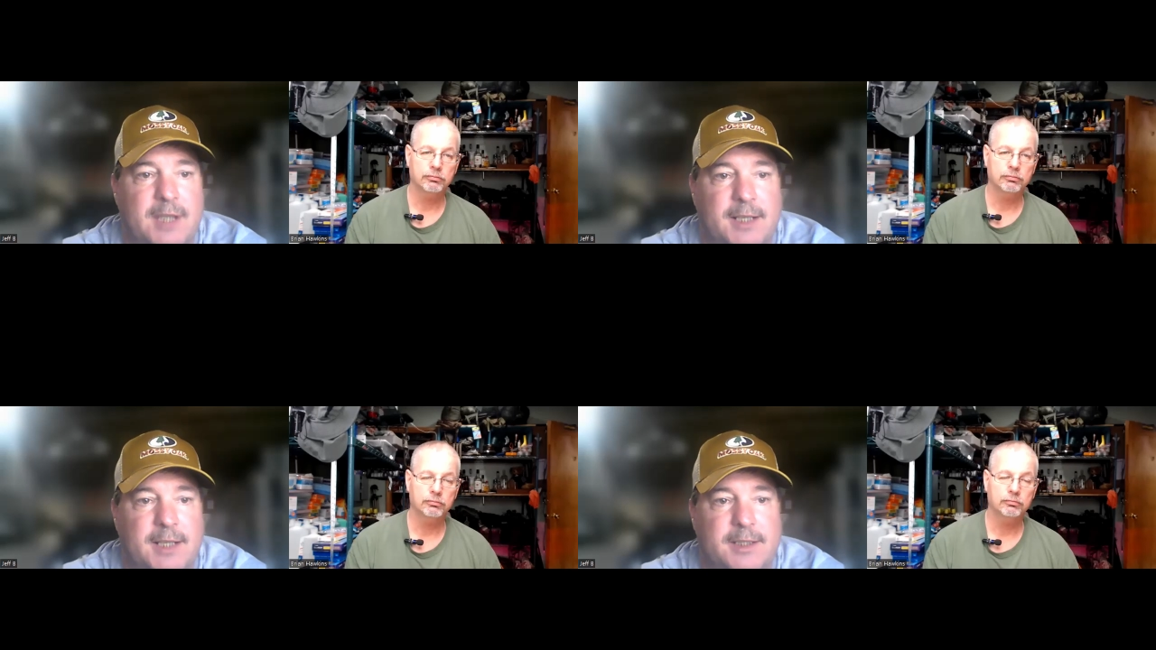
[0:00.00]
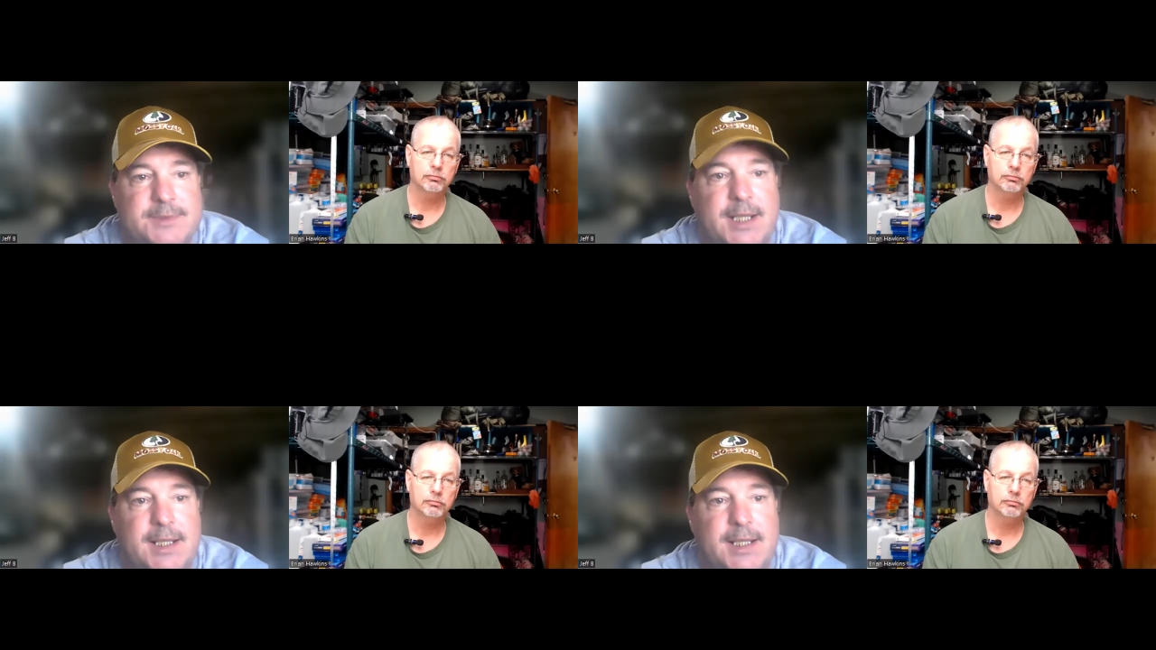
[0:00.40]
Speaker 1: I could
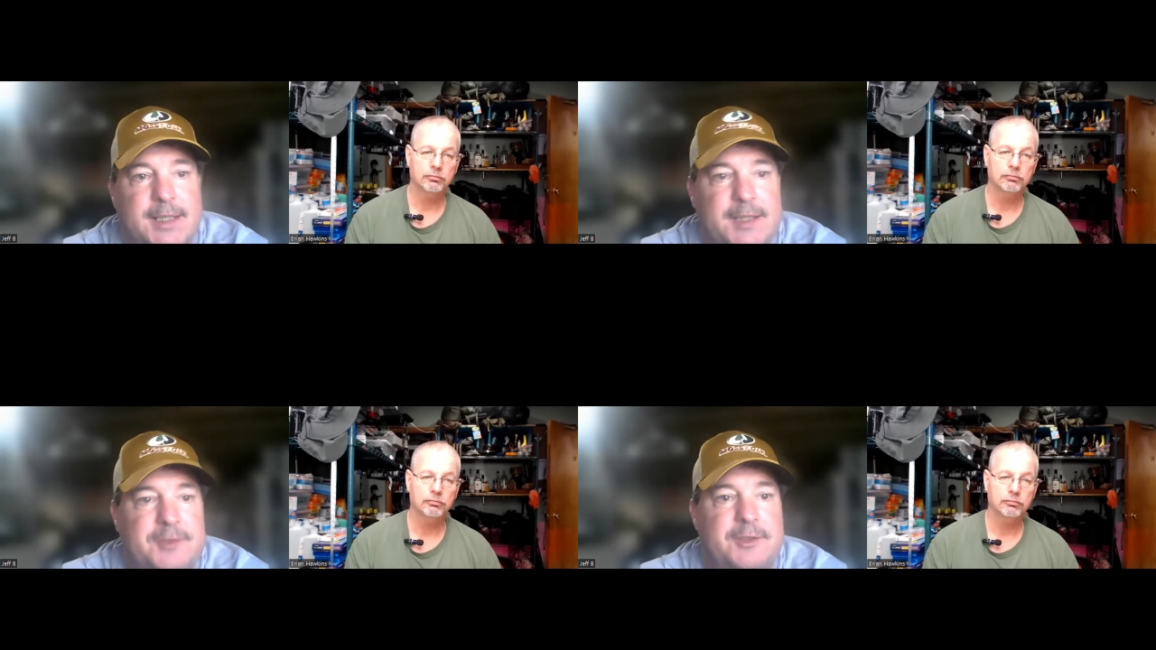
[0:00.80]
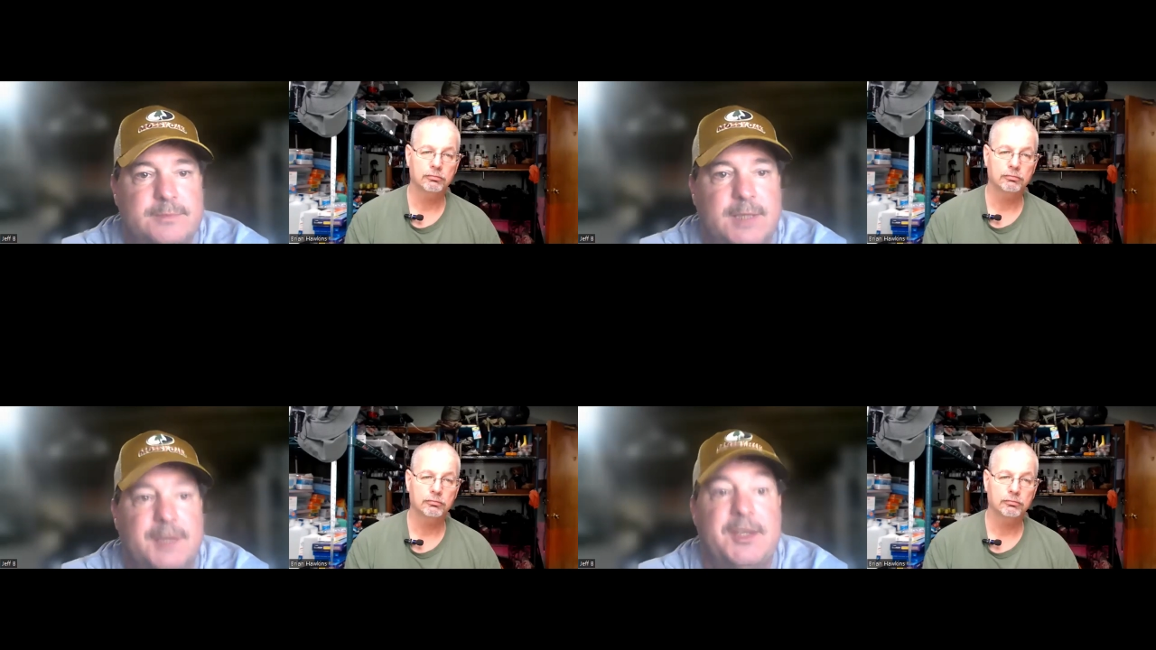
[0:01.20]
at least
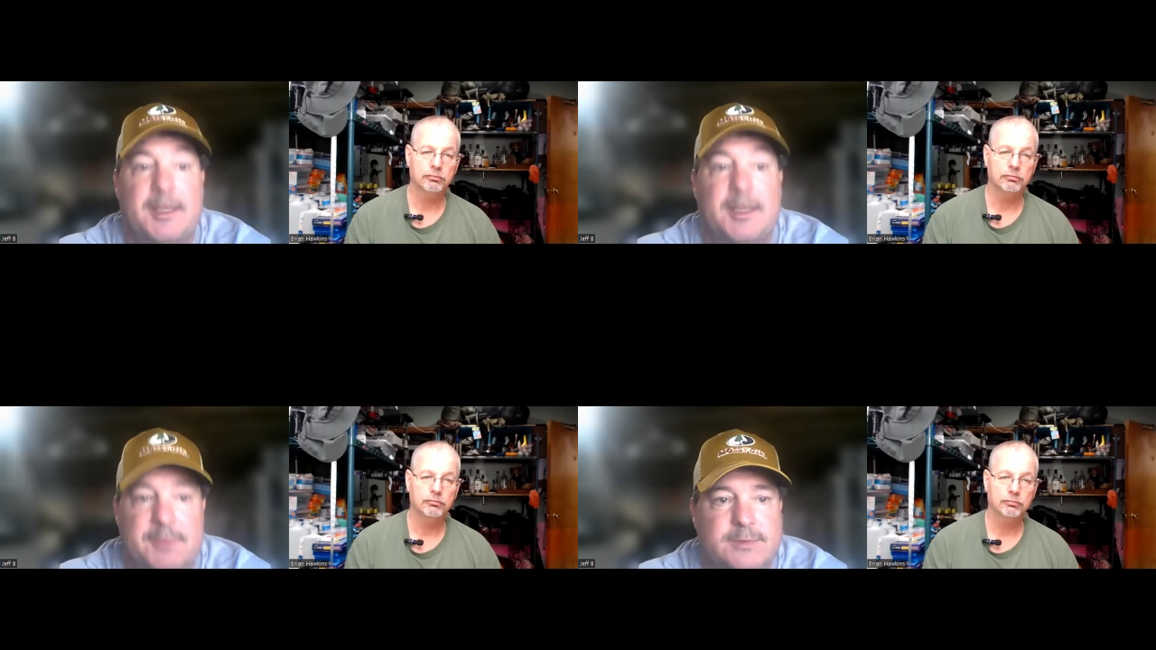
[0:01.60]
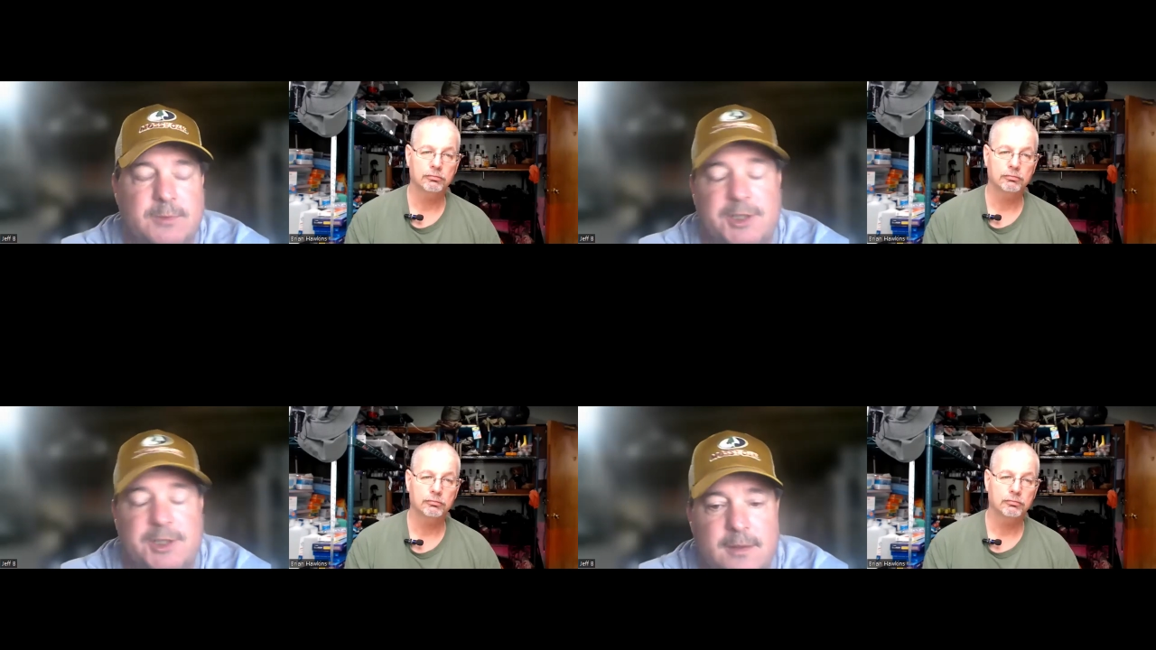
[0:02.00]
attempt,
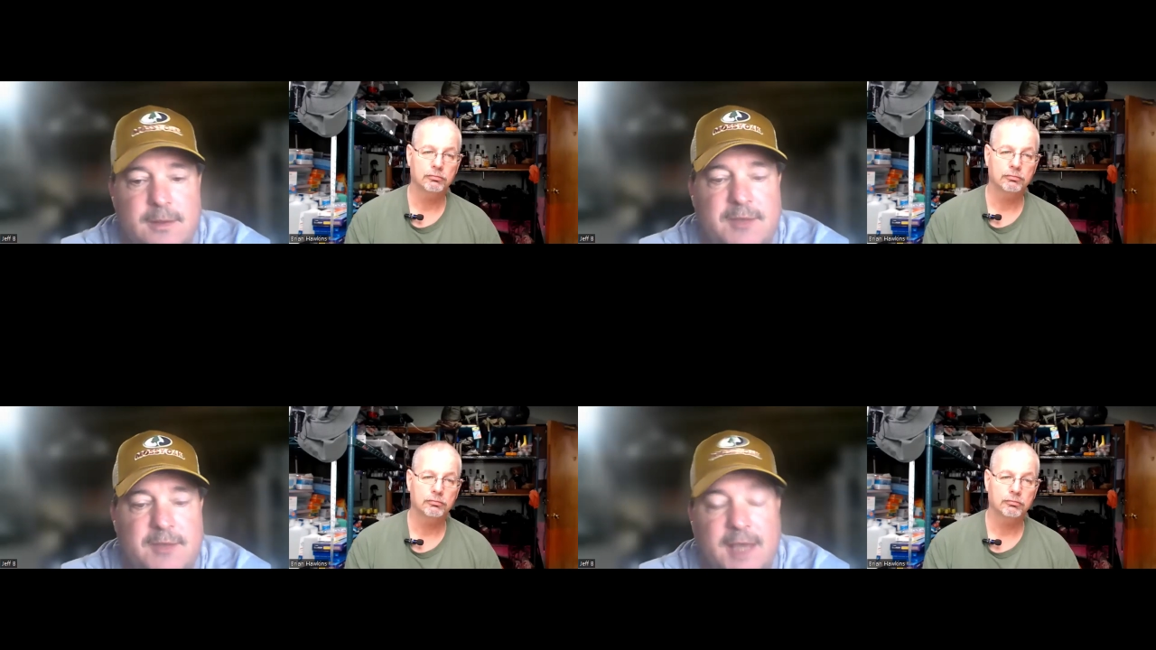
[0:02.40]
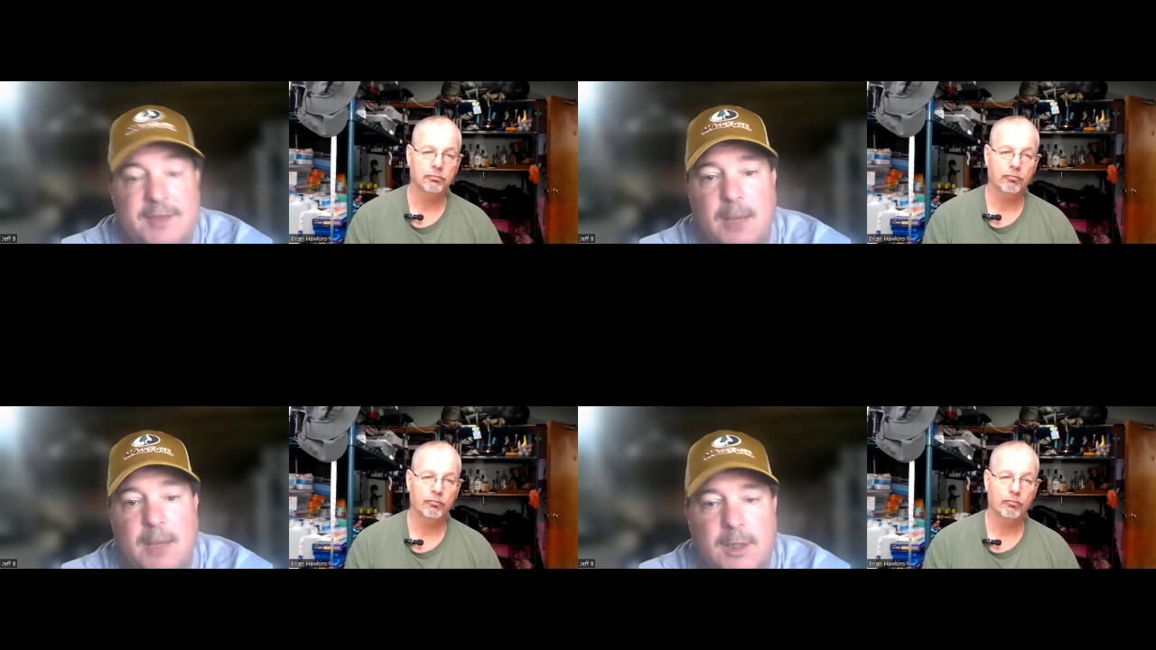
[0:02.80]
which this case
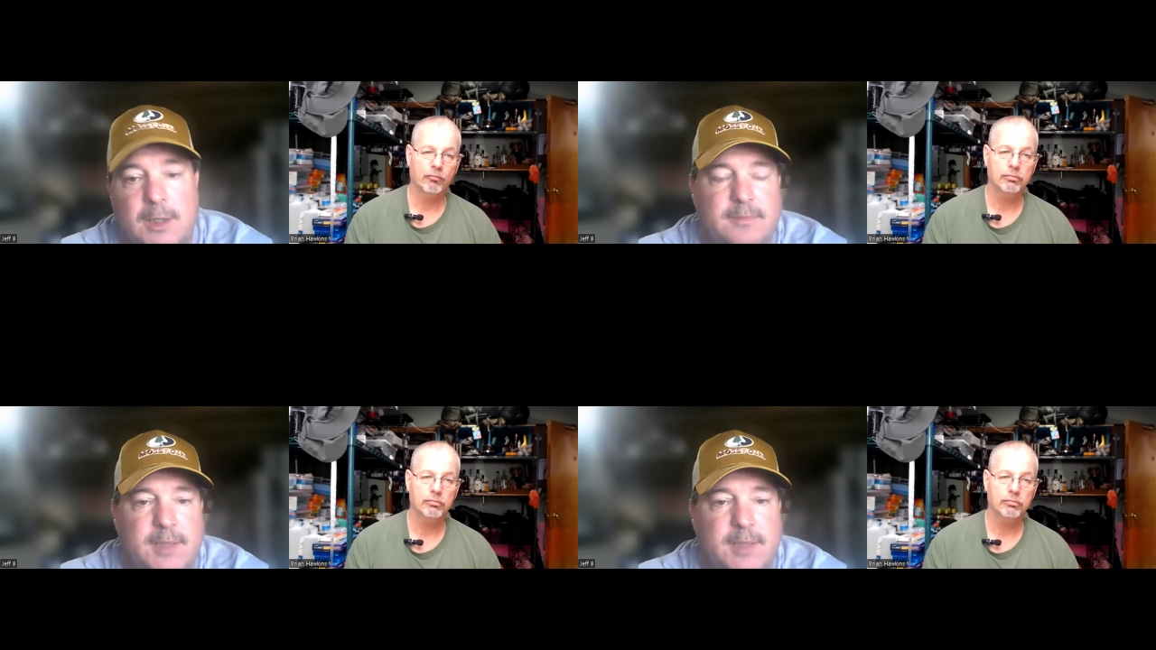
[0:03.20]
I won.